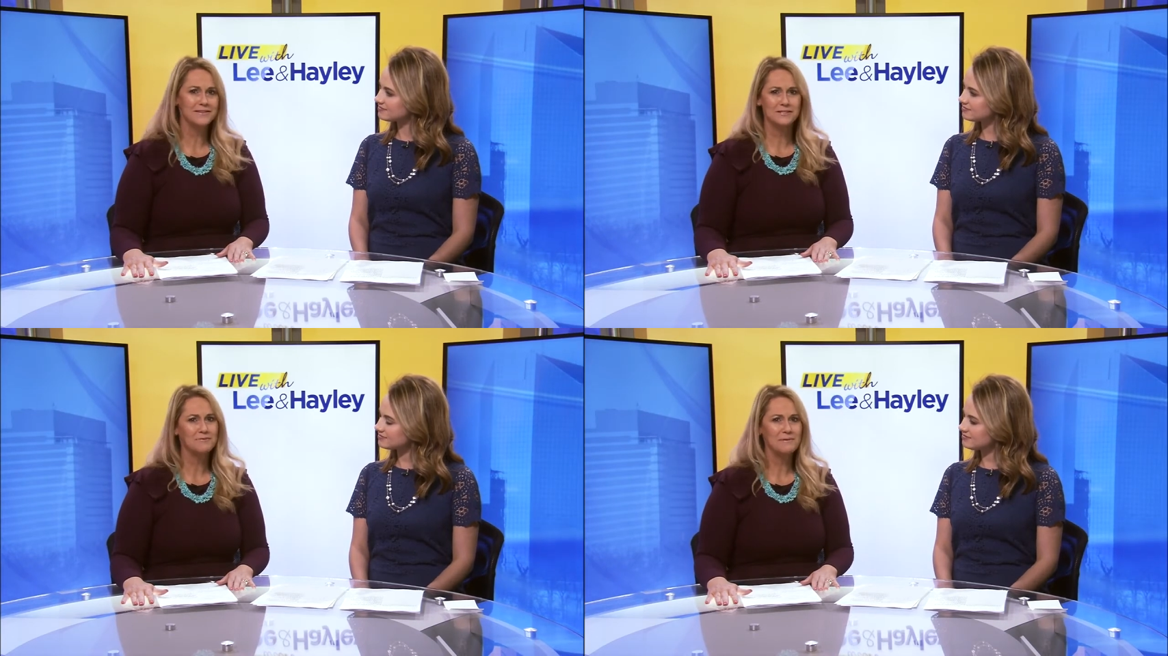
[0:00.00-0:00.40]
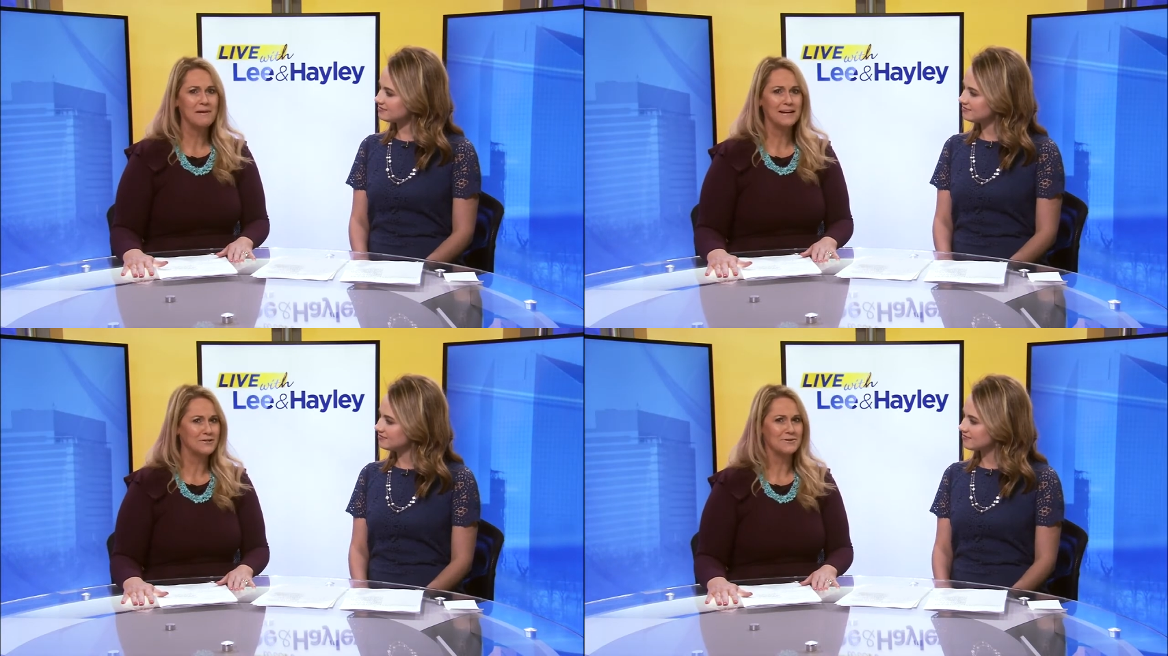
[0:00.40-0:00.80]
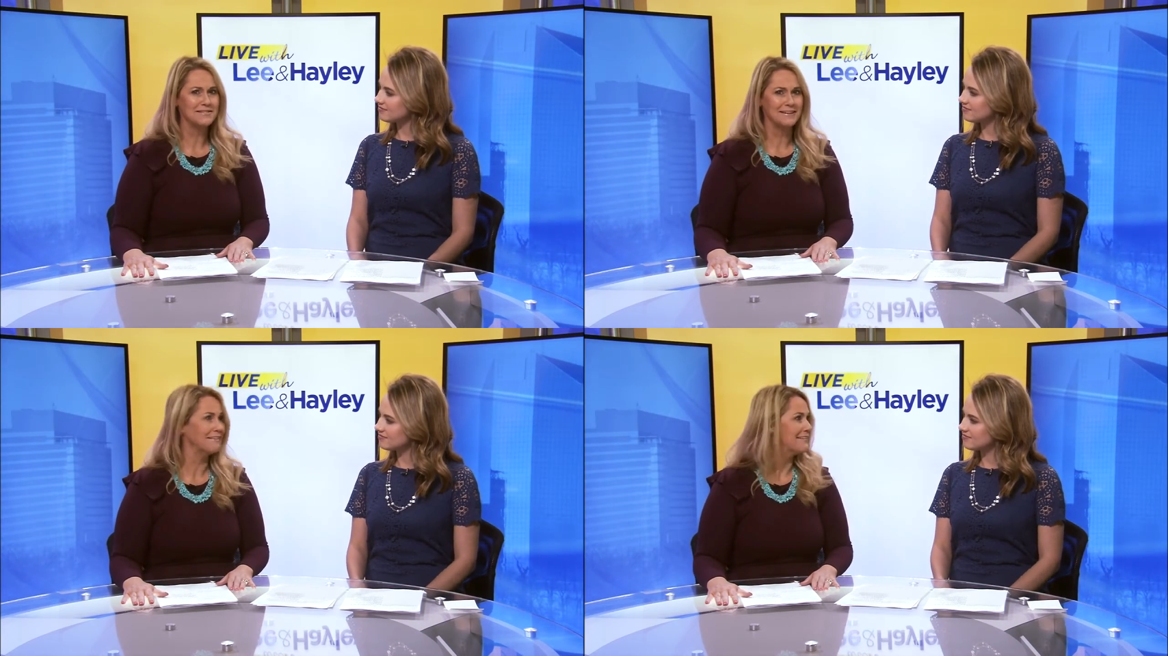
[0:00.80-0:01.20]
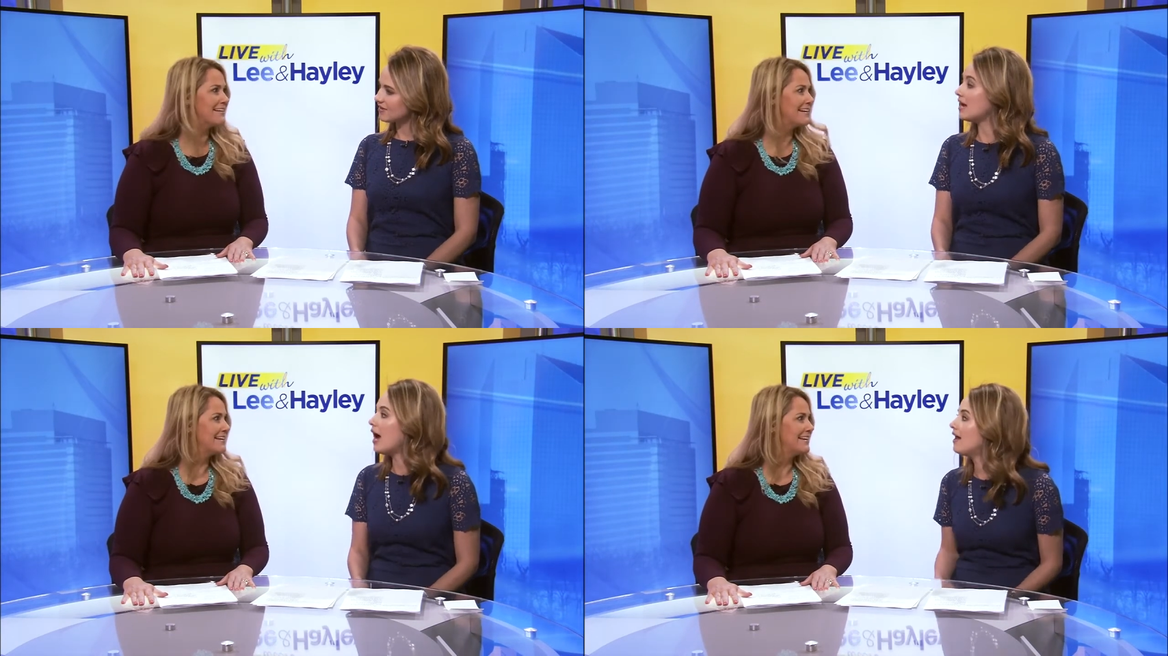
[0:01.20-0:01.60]
Speaker 1: to still be mad at Tristan.
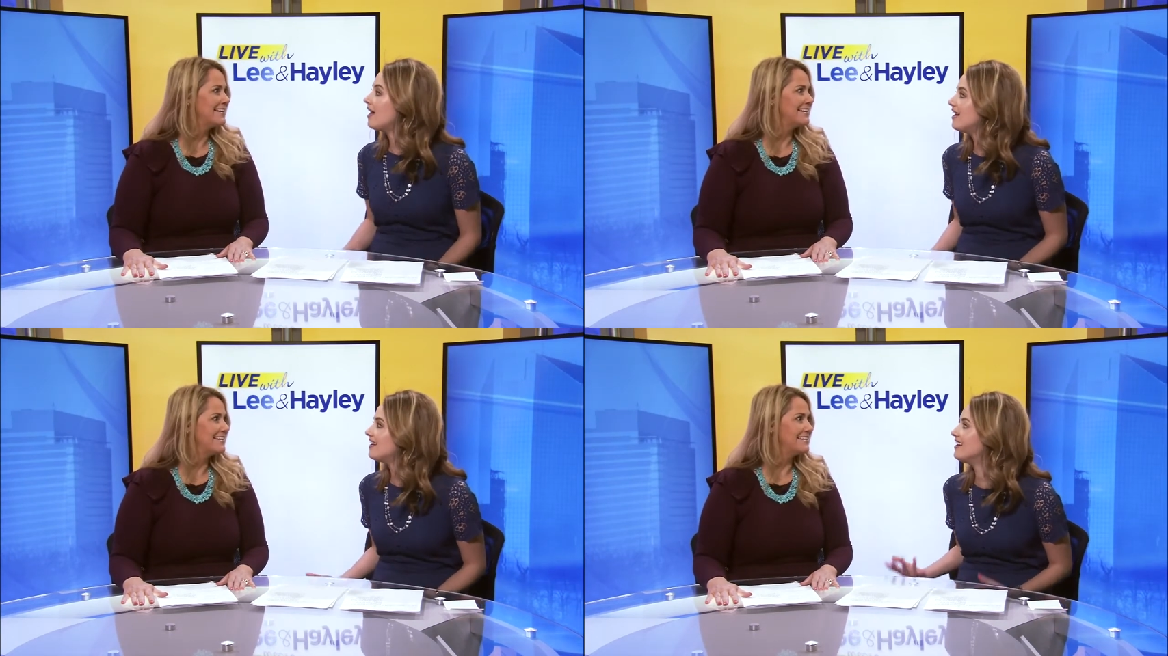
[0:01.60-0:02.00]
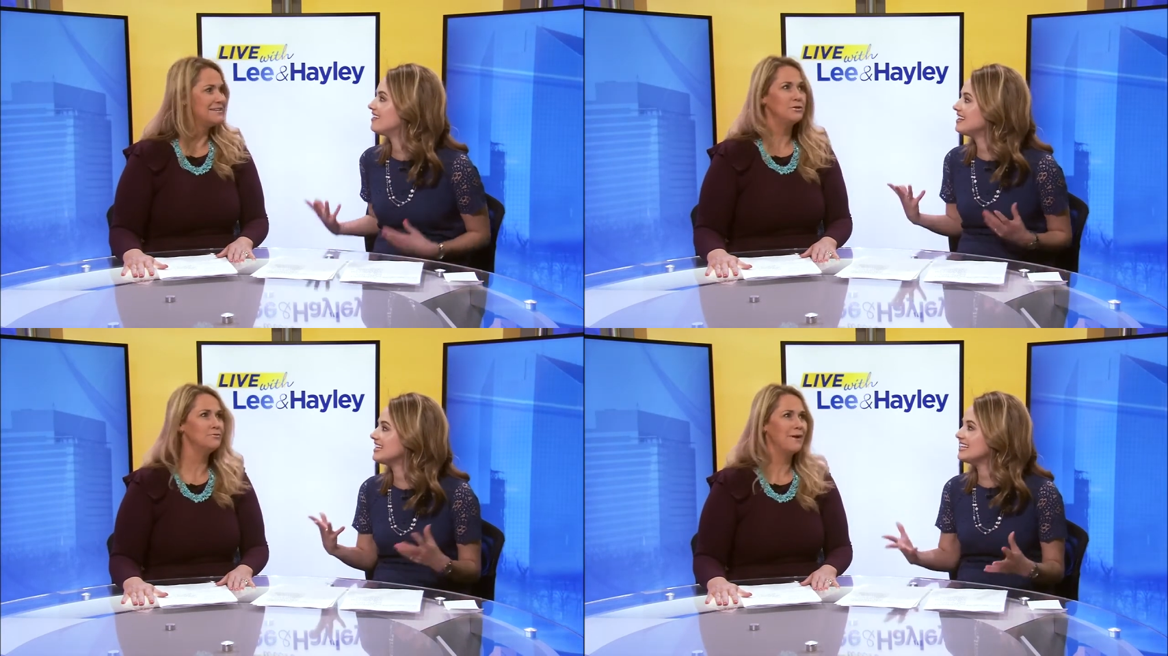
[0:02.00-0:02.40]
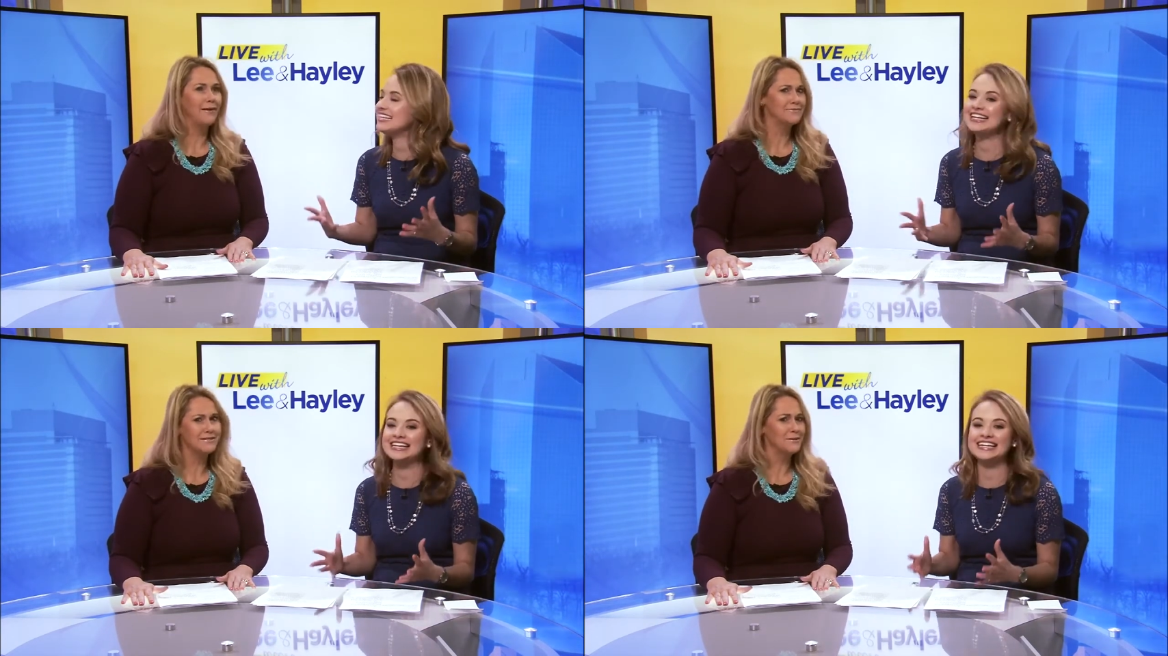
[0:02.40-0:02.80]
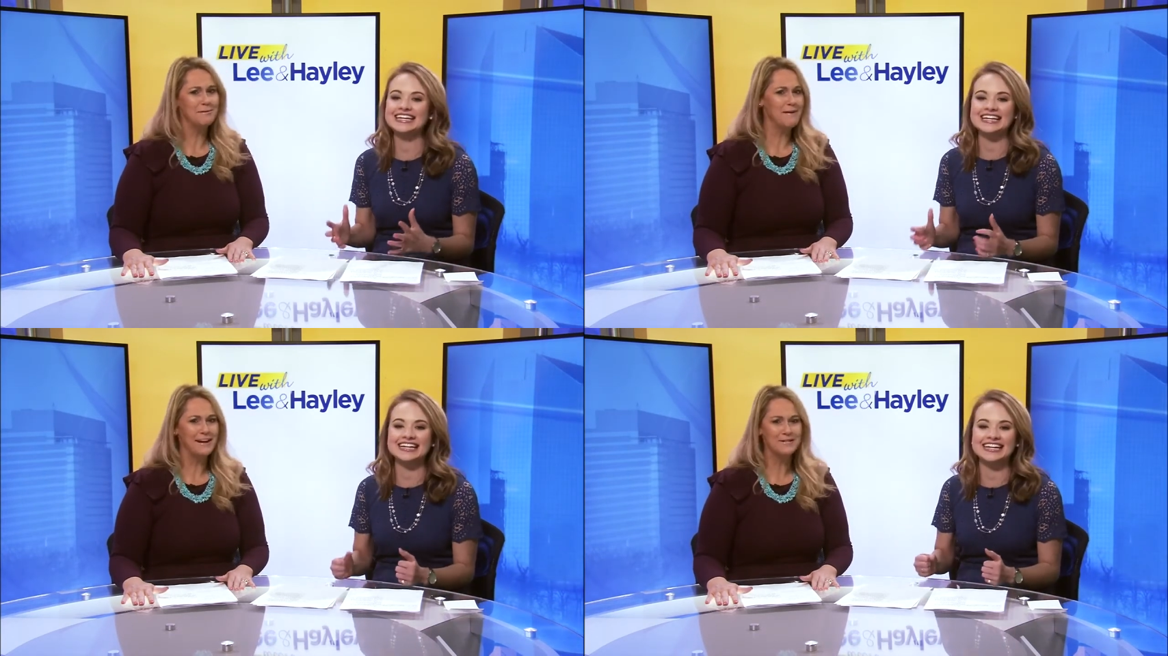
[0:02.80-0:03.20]
Uh, uh, you uh, have to still
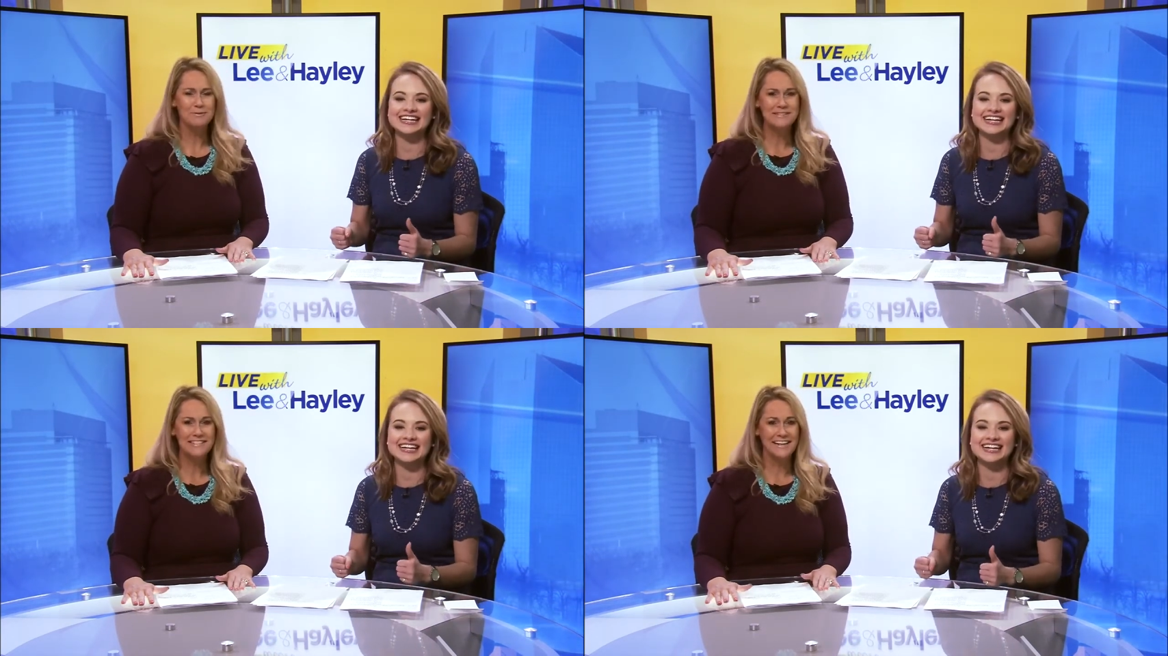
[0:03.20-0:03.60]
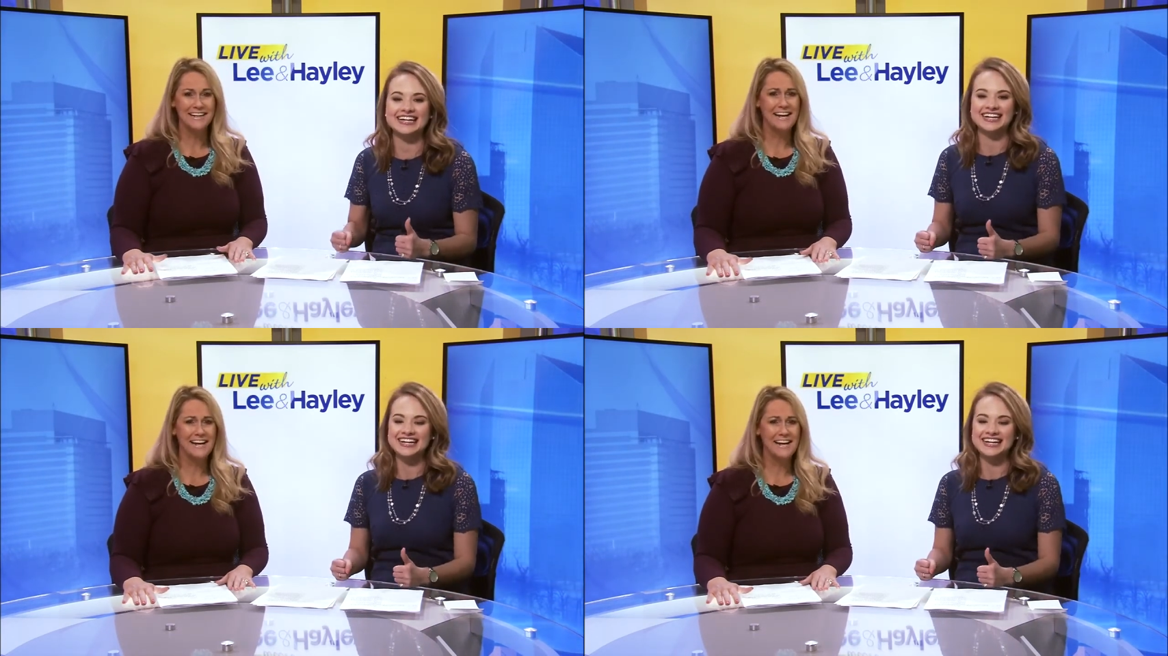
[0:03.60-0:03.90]
be mad at Tristan.